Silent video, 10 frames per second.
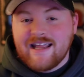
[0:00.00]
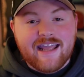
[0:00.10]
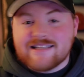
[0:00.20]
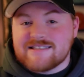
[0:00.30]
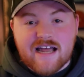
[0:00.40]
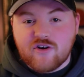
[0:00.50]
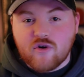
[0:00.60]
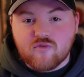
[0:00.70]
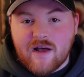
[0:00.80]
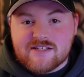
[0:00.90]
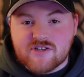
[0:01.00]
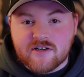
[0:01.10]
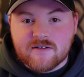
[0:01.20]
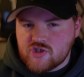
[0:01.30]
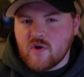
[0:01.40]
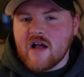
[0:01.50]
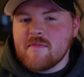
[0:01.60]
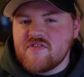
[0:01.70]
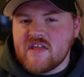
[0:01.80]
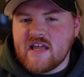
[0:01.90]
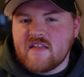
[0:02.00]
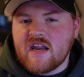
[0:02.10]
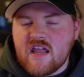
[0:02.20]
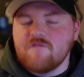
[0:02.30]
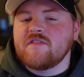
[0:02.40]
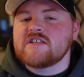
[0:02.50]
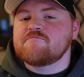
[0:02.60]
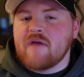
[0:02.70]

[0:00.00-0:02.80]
It's not Northwestern. So it got me thinking that if this